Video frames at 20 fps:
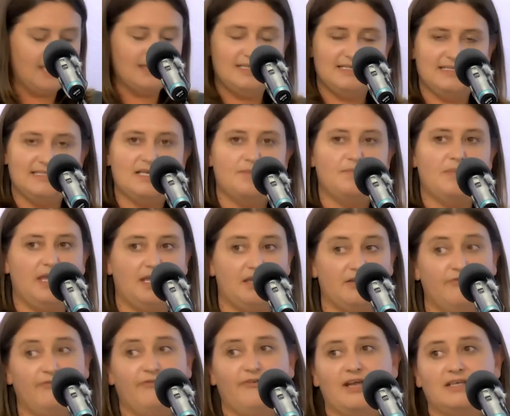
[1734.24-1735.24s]
This can be
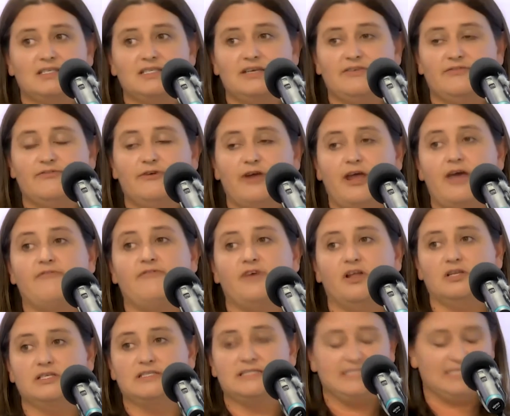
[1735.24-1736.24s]
confronting for our
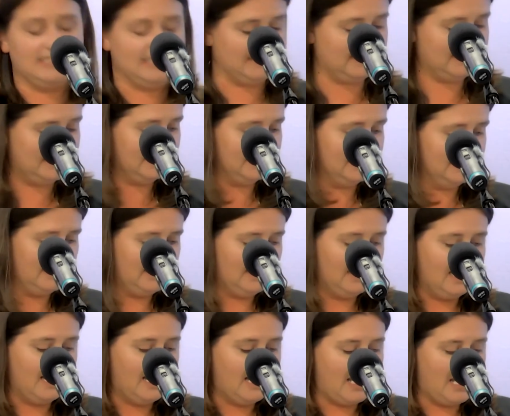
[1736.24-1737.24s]
volunteers
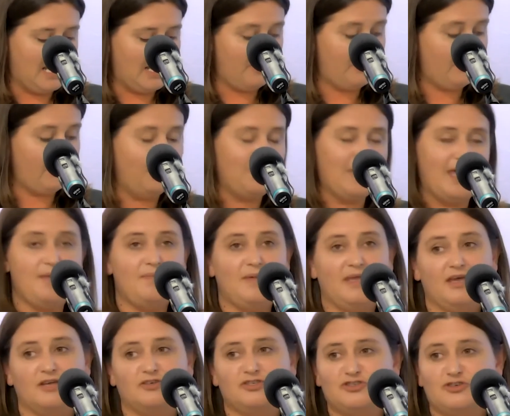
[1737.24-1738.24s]
who may be
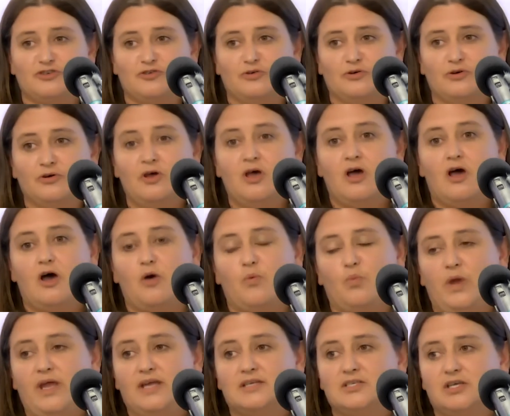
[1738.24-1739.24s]
unsure on
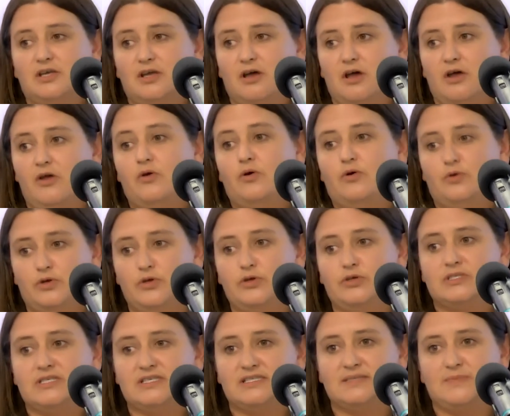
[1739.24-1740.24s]
where to go or who
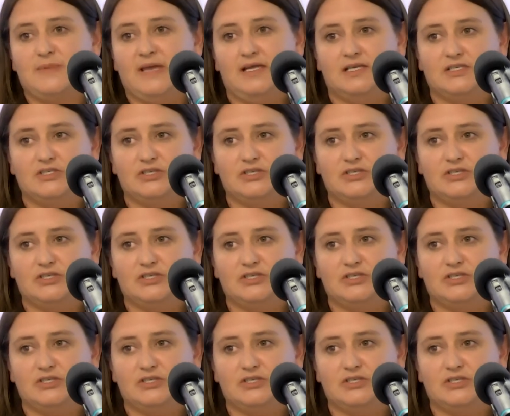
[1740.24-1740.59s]
to speak